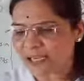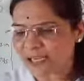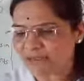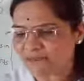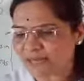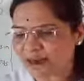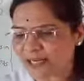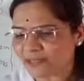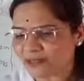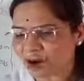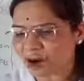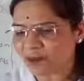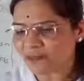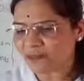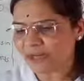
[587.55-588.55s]
the effect
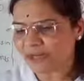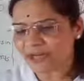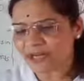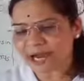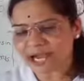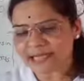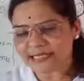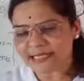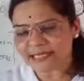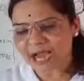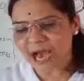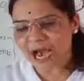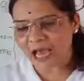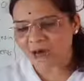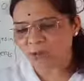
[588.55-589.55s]
of luteinizing
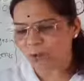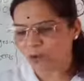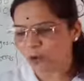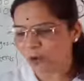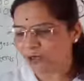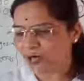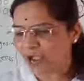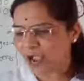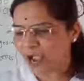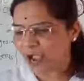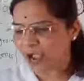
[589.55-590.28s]
hormone